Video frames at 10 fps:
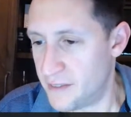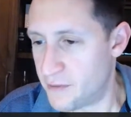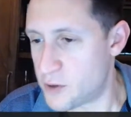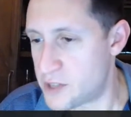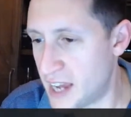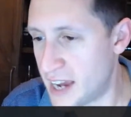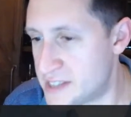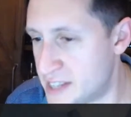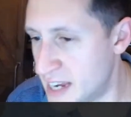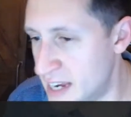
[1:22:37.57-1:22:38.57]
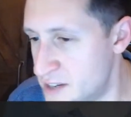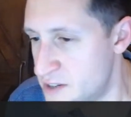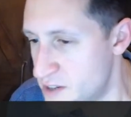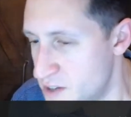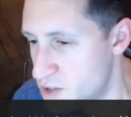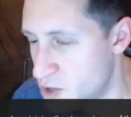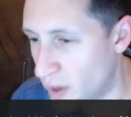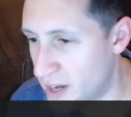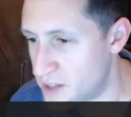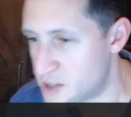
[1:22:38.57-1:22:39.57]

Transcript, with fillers: First thing I see joining